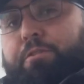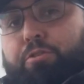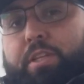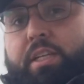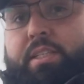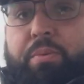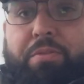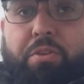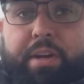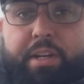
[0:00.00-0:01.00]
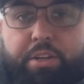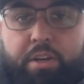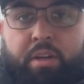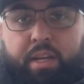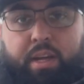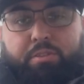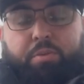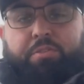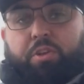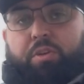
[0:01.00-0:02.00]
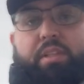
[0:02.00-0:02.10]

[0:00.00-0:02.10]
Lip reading: things that we've already done on it, as we've showed in the